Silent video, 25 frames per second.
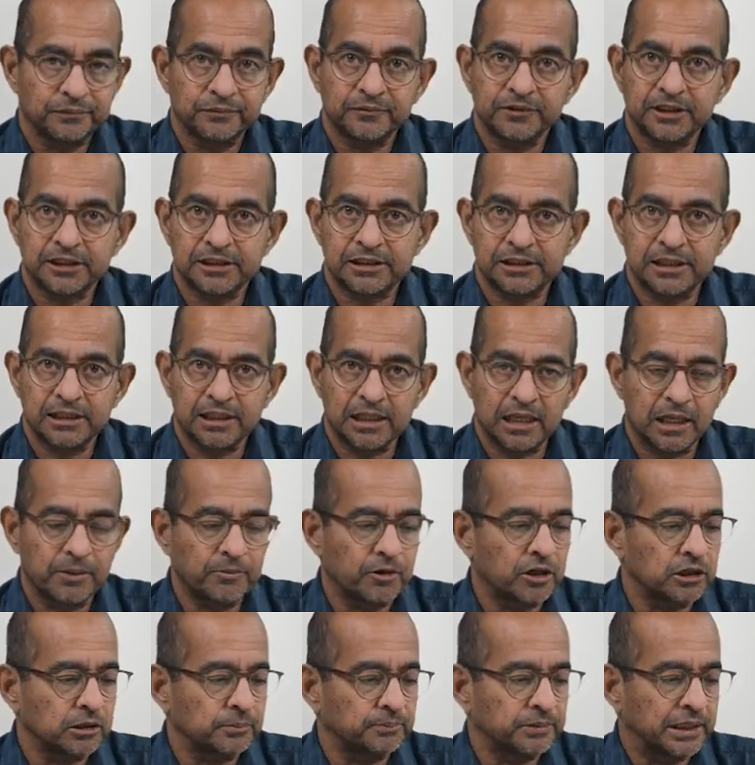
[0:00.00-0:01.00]
just thinking
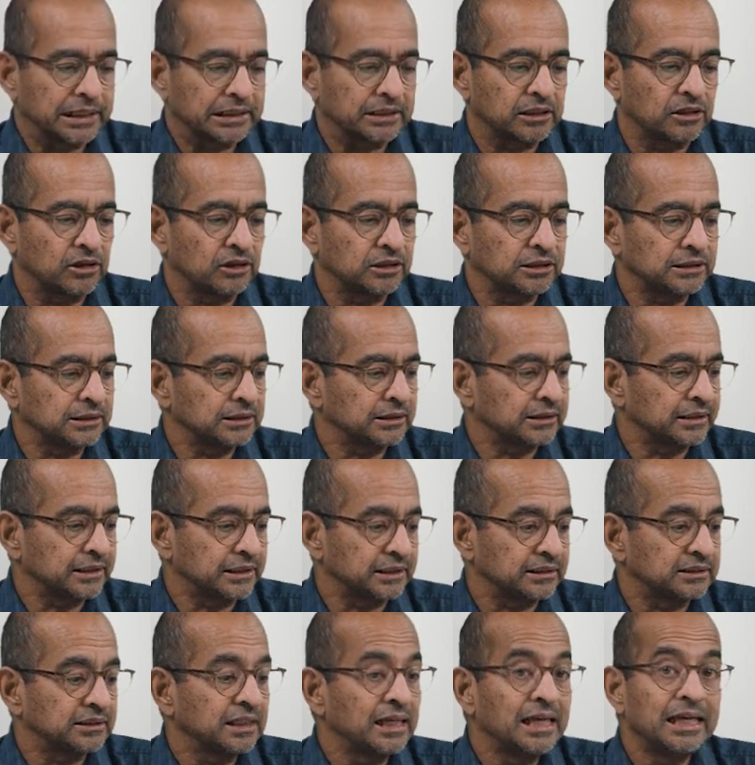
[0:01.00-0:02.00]
about a pathological
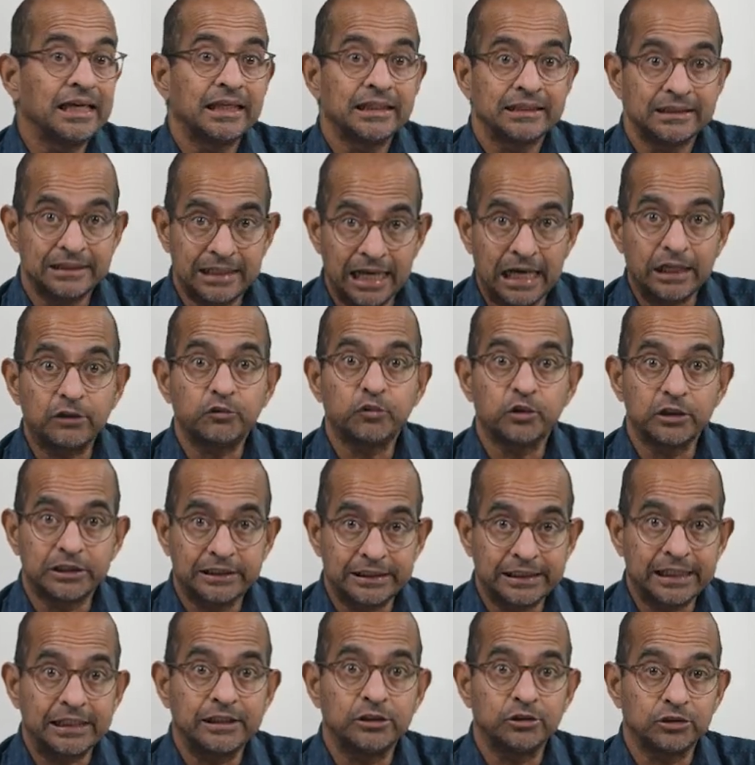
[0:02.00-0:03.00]
case, that would
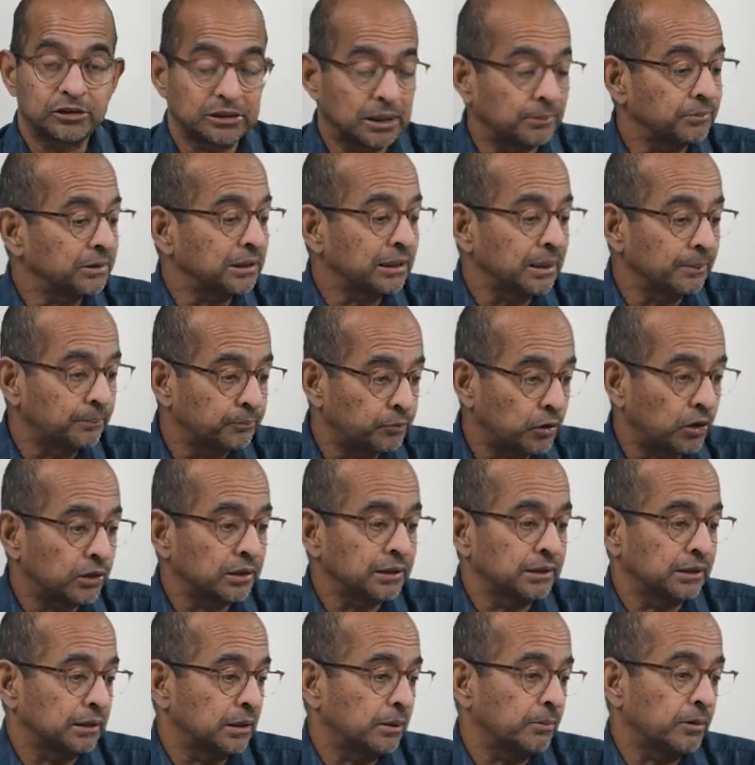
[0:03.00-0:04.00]
tell you something
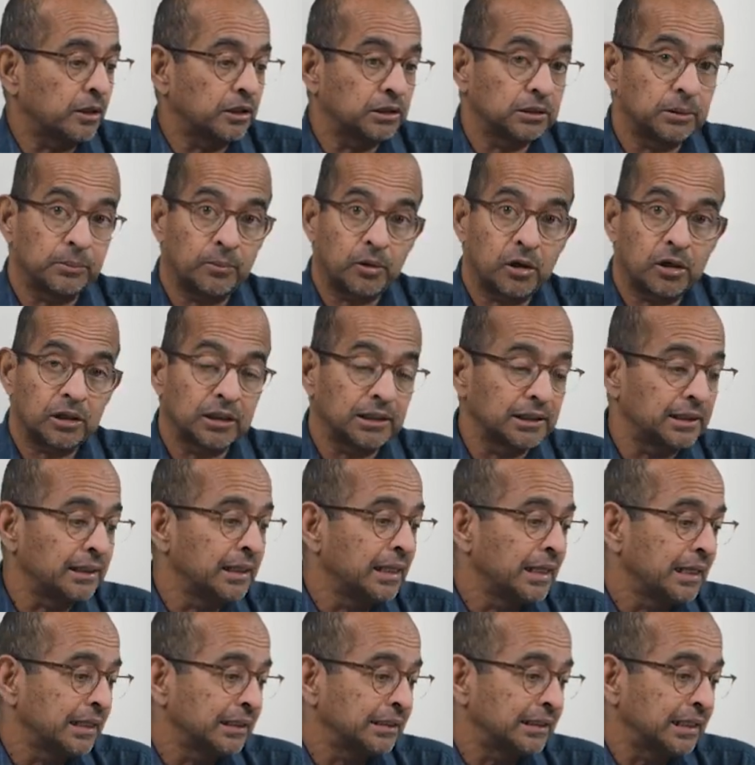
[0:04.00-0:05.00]
important about the model,
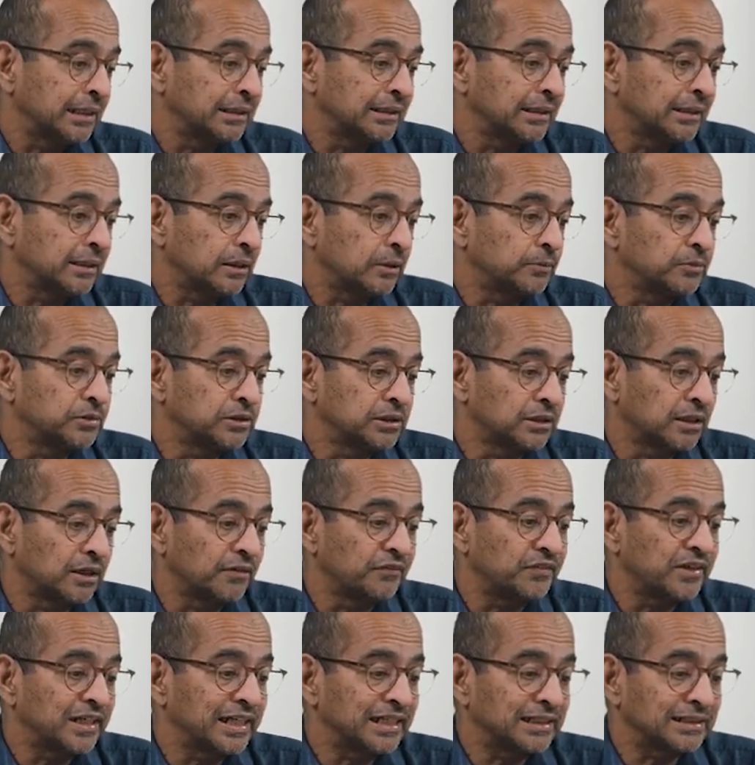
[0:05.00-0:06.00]
that the
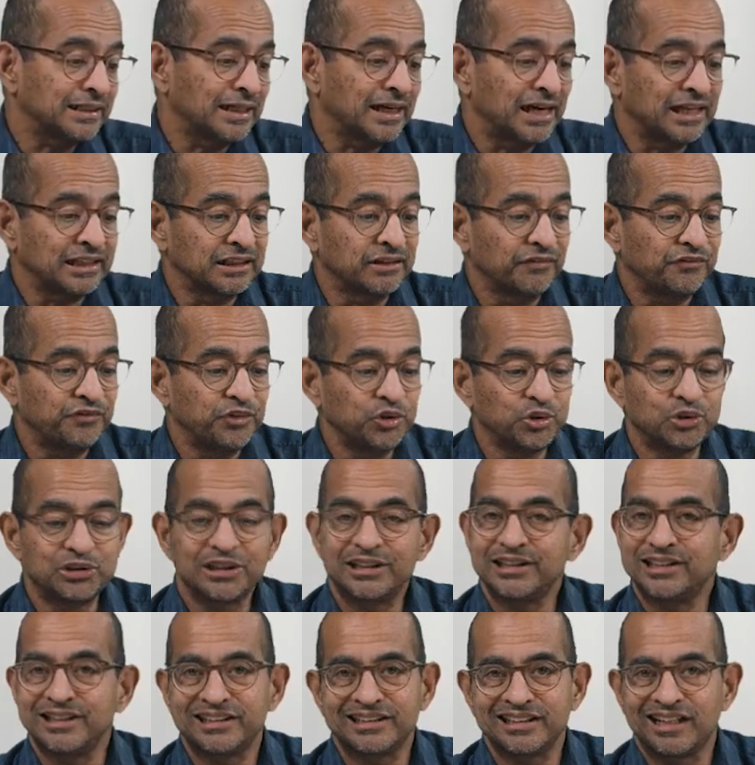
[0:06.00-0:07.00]
observed data and the
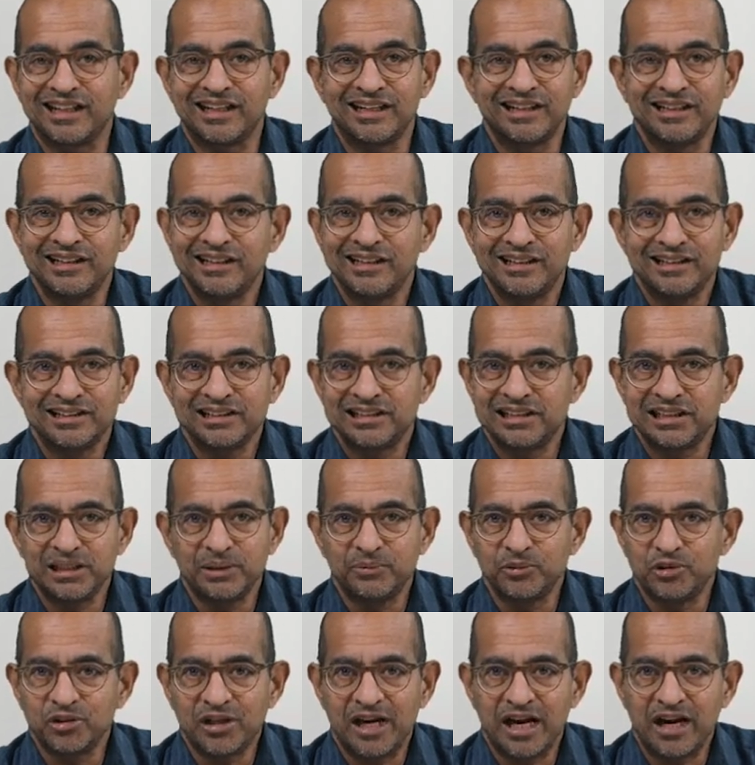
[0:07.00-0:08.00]
future data
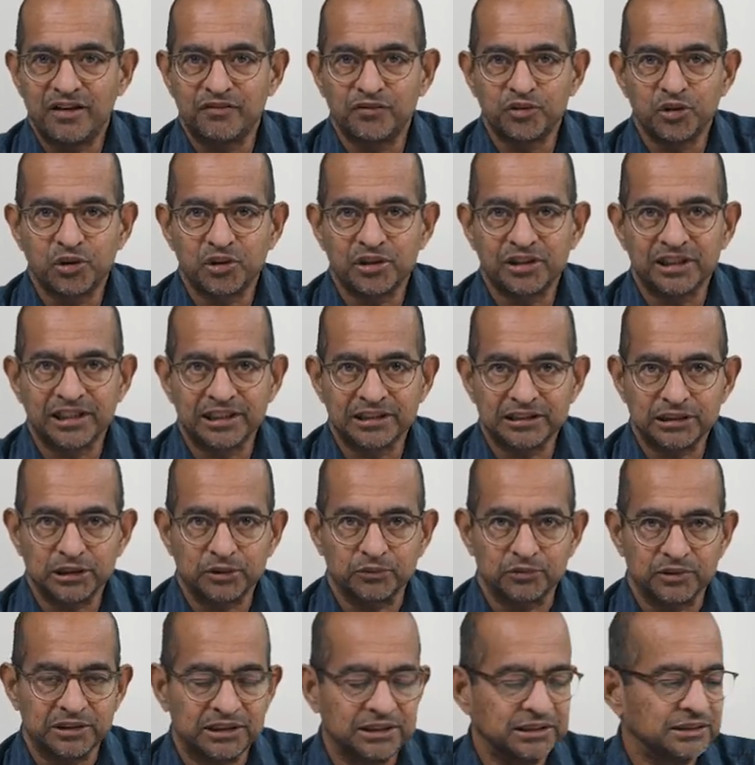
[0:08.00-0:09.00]
seem to have no
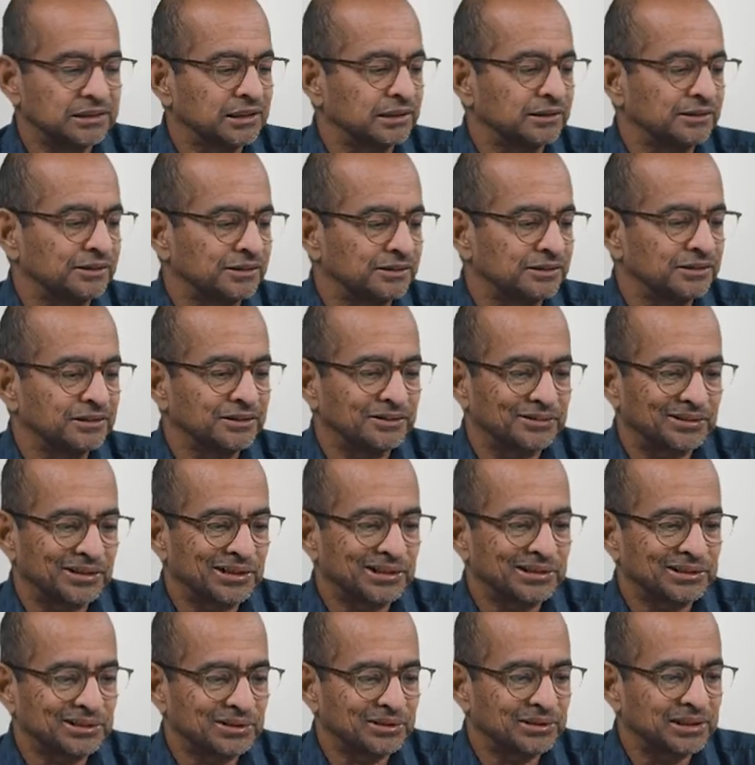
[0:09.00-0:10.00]
connection with each other.
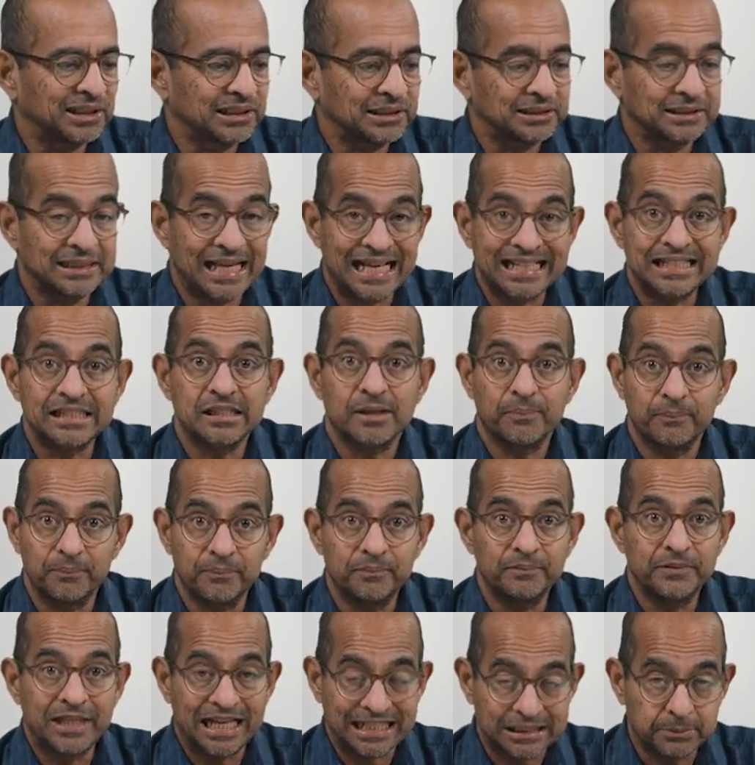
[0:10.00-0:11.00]
Okay, so
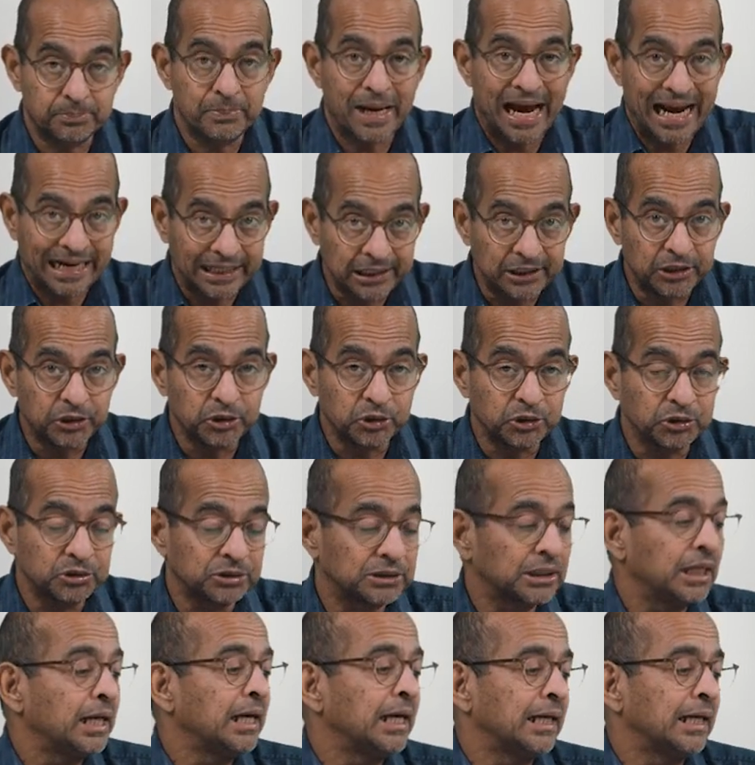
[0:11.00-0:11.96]
that's bad news,